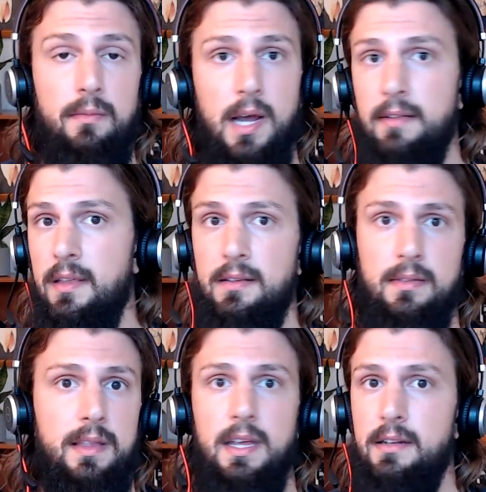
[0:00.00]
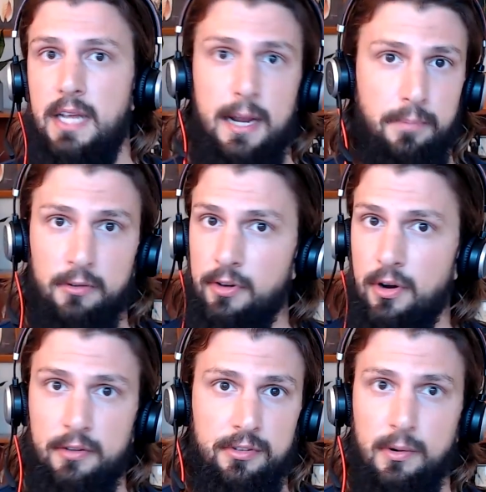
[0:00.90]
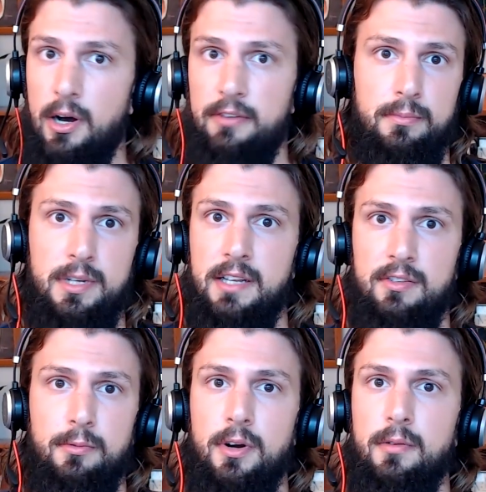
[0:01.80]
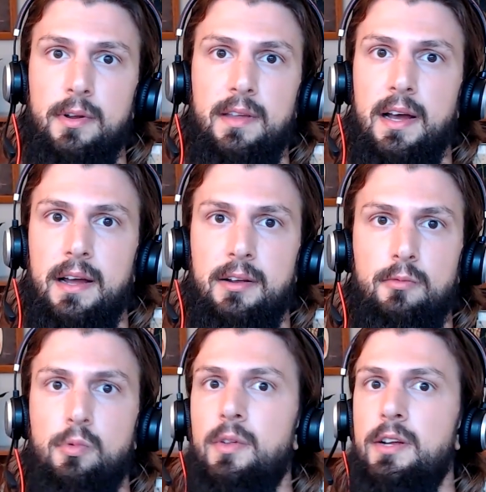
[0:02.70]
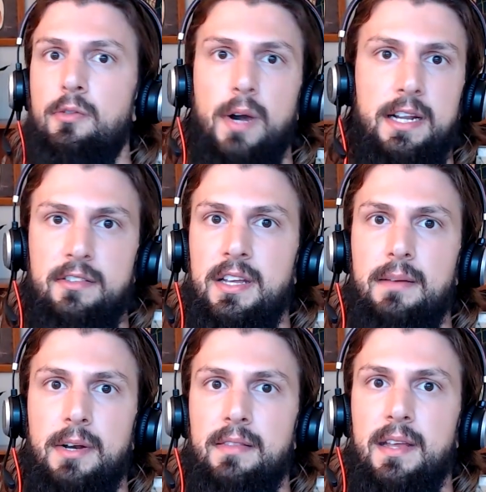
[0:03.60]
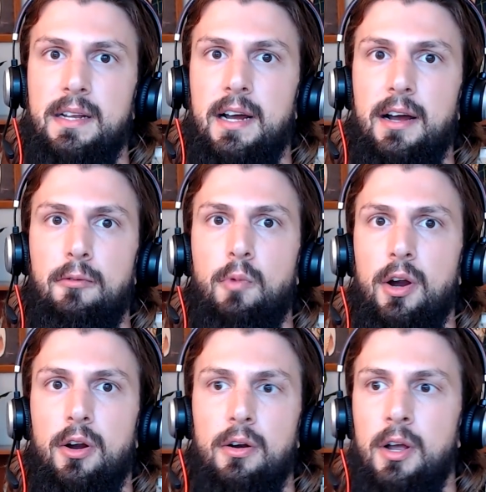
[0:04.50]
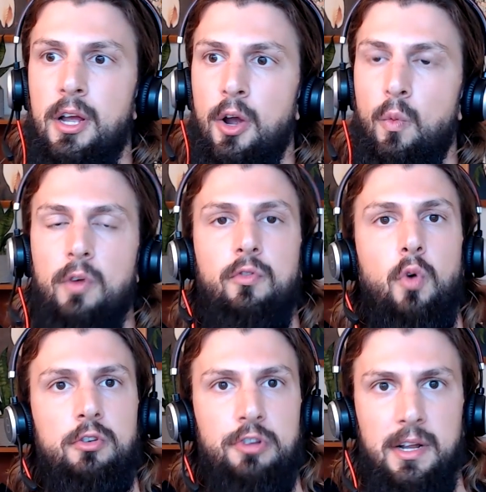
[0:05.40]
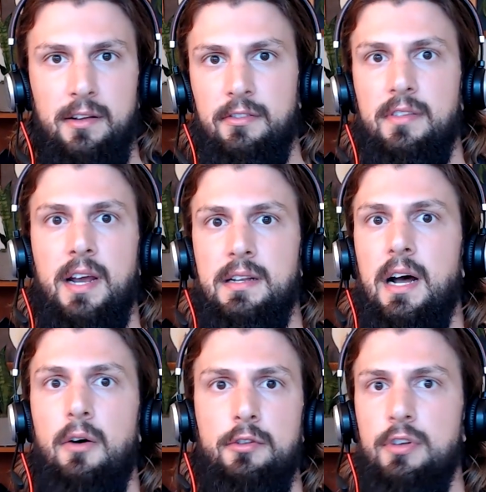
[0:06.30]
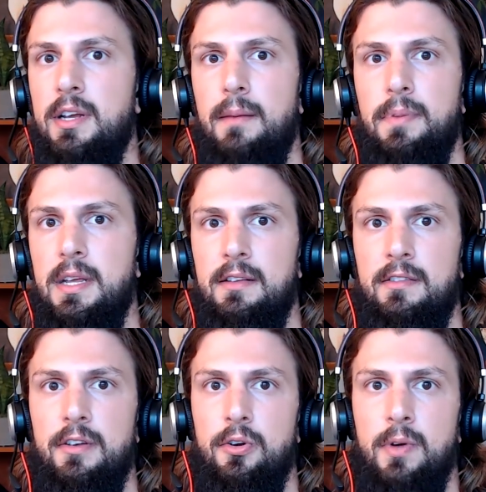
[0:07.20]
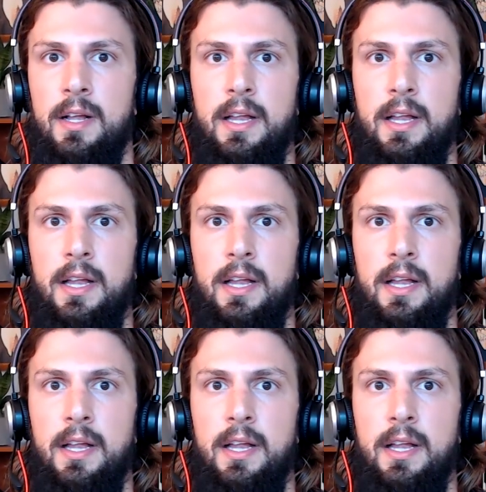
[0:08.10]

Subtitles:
I think the Encampers are also awesome. We get to work with a really great team, and I think we're fortunate as a technology company to